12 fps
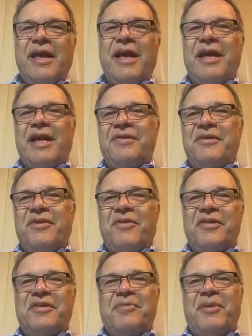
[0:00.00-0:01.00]
and as
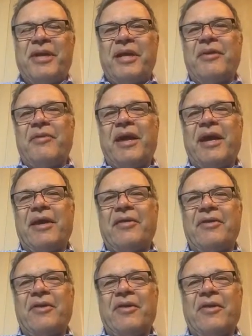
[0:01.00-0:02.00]
you're spinning
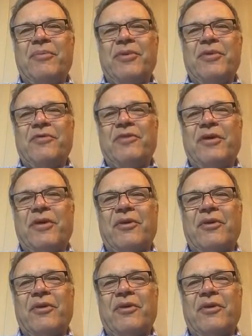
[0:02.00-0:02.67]
around on the beautiful